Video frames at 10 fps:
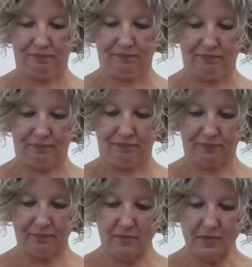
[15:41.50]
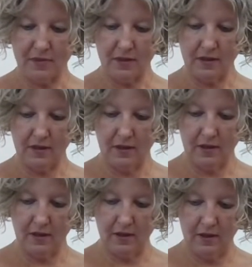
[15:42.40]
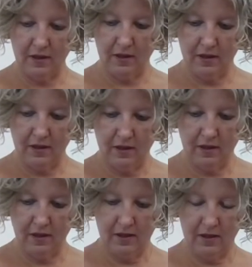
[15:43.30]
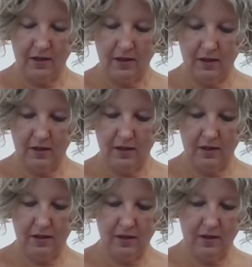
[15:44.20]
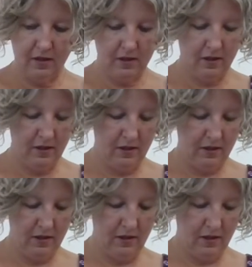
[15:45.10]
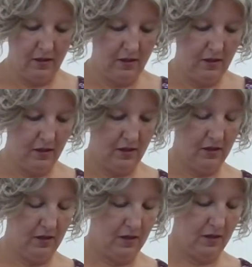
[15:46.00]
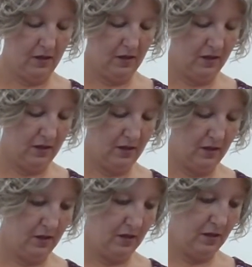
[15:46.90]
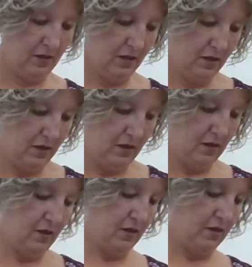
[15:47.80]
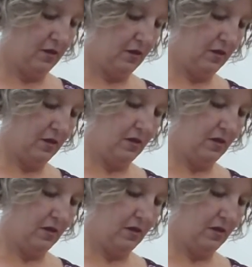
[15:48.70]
[no speech]